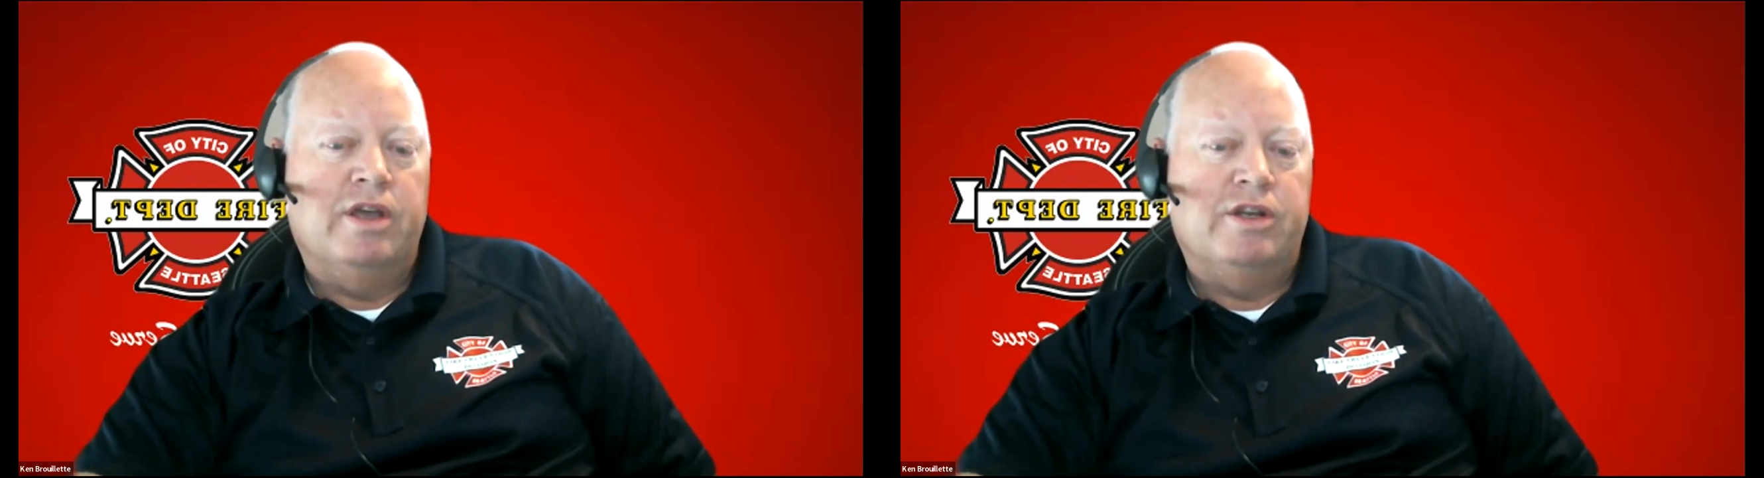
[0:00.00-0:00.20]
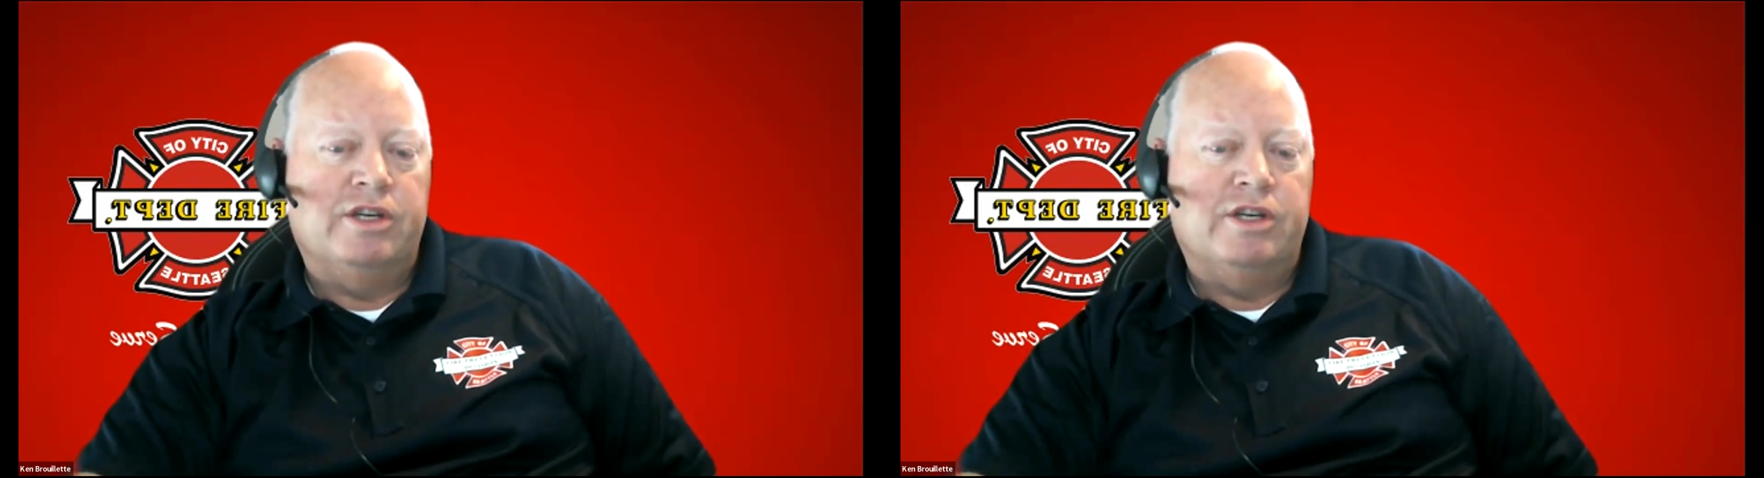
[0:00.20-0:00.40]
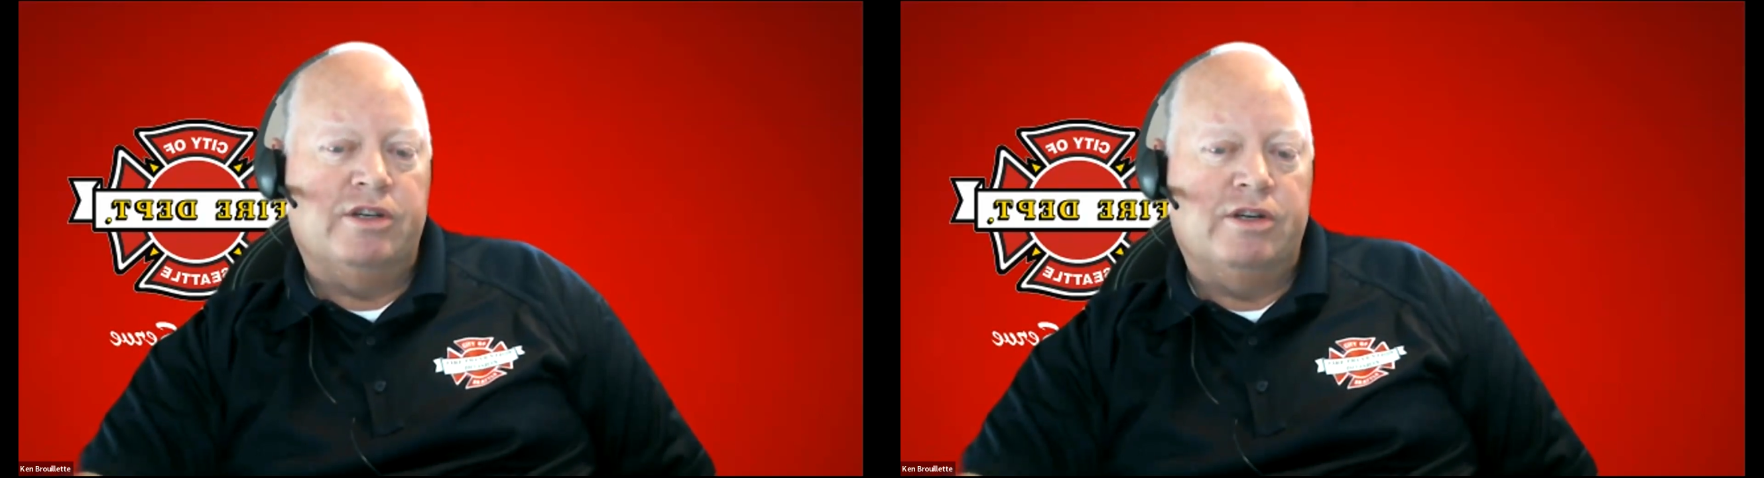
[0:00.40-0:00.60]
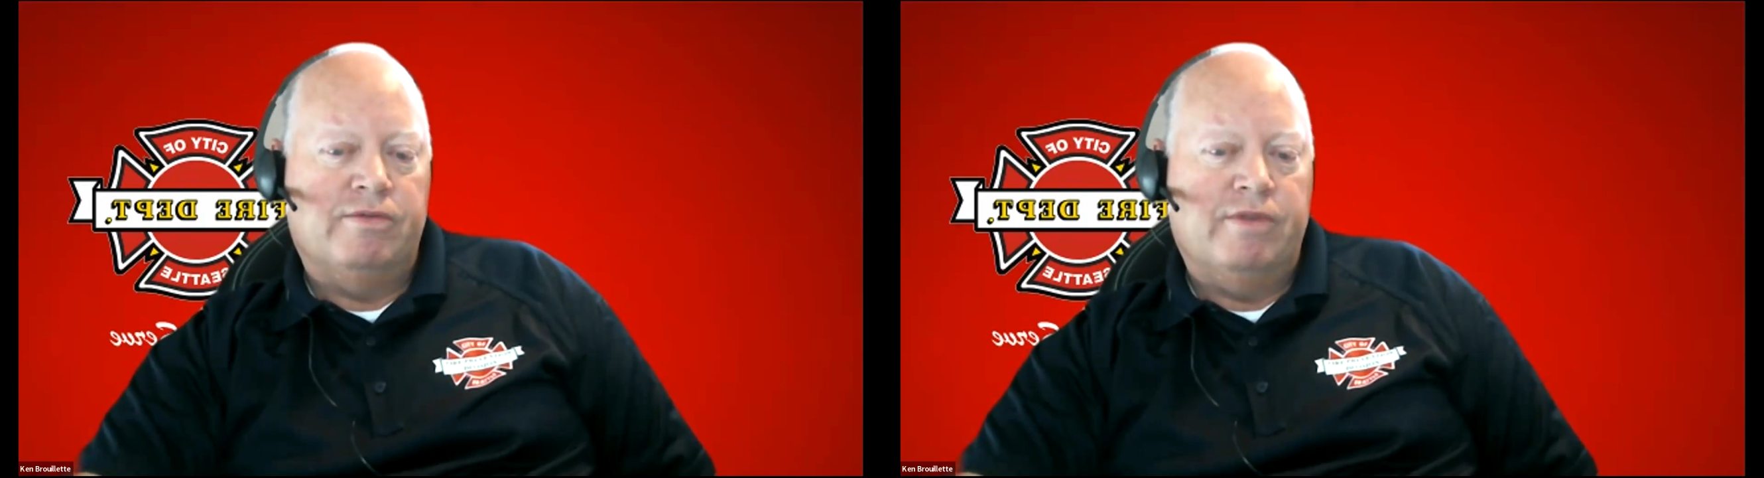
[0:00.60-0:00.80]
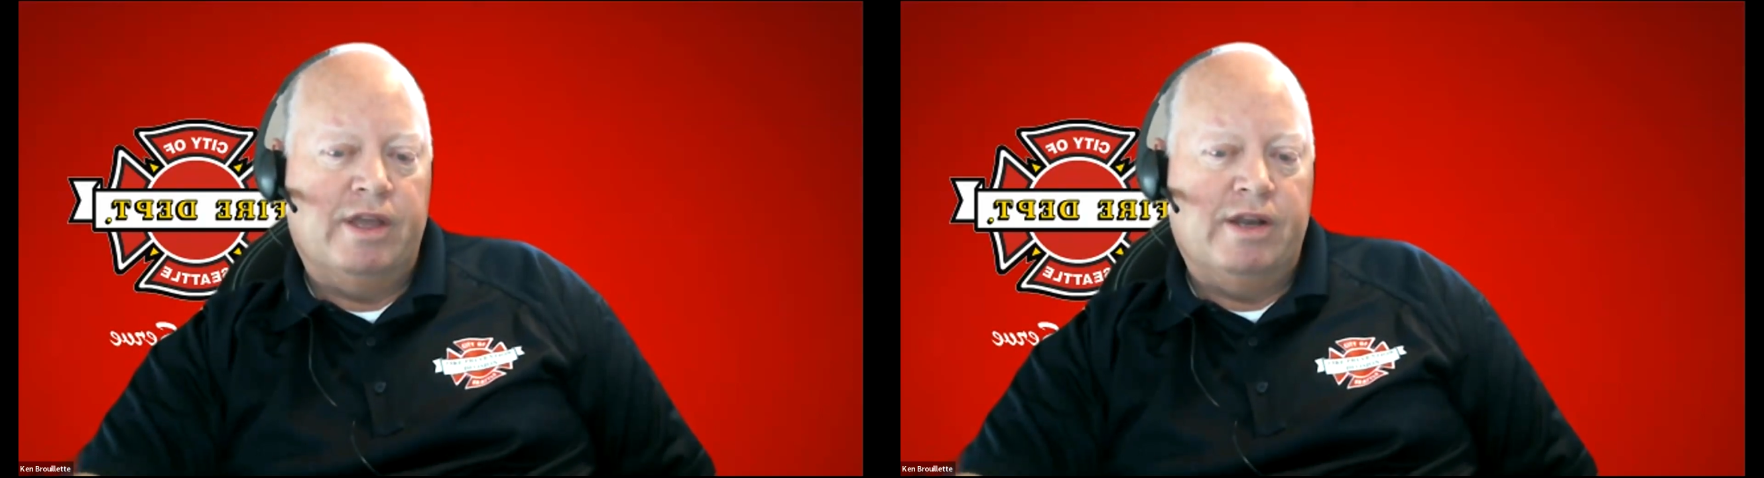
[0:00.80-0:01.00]
edition
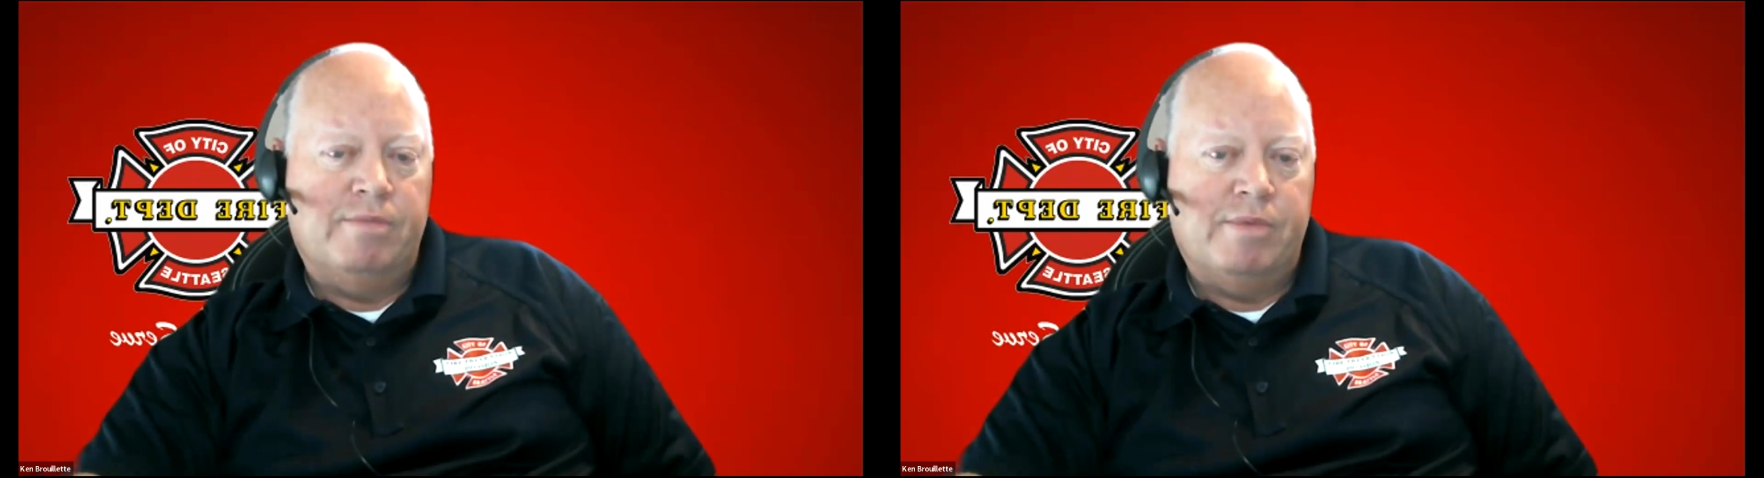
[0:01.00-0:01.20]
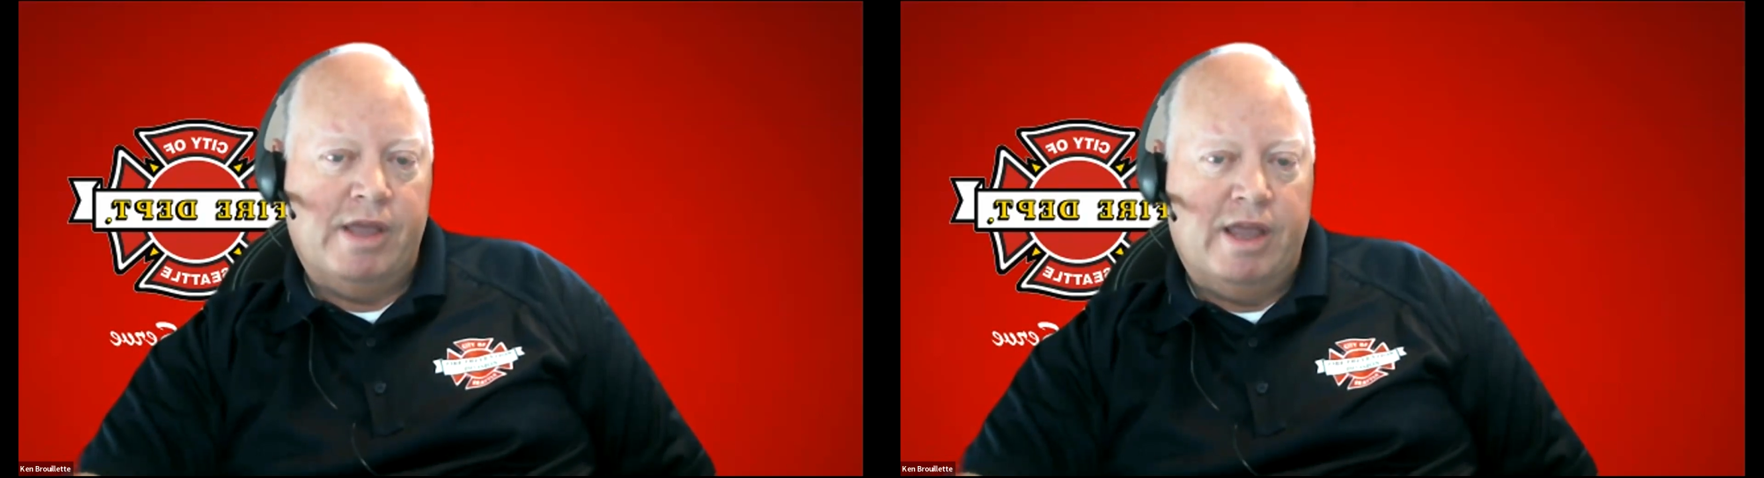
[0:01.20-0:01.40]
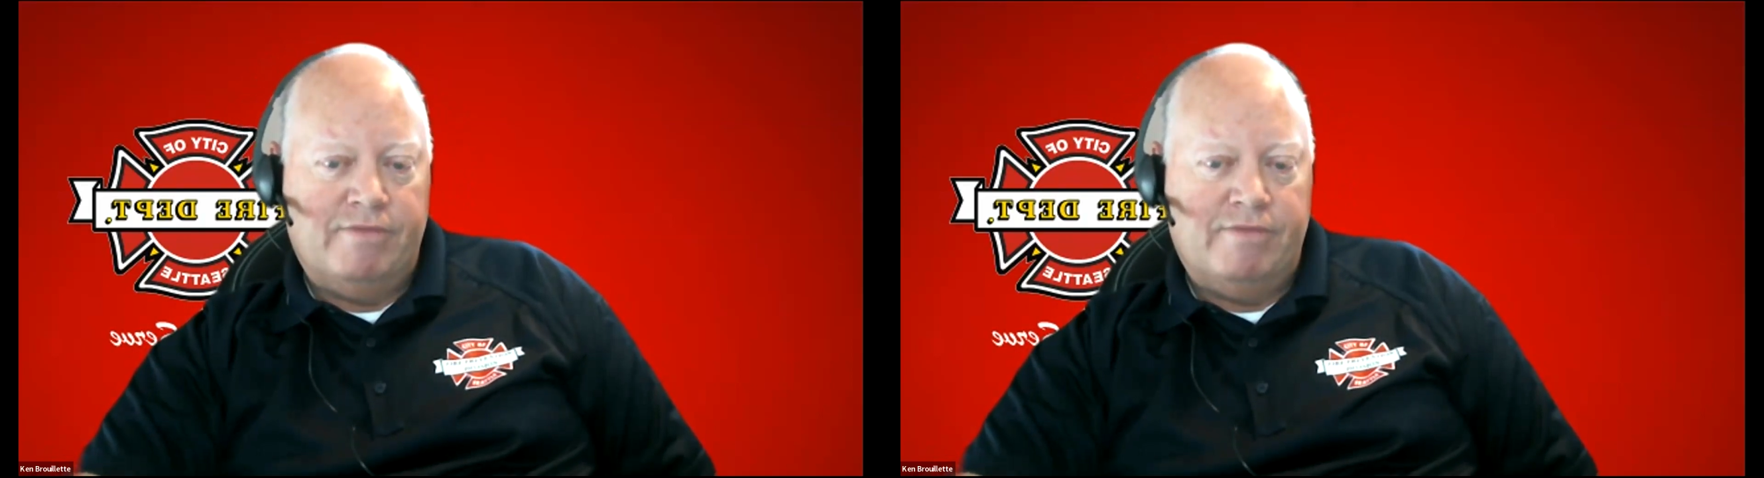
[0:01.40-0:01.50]
of NFPA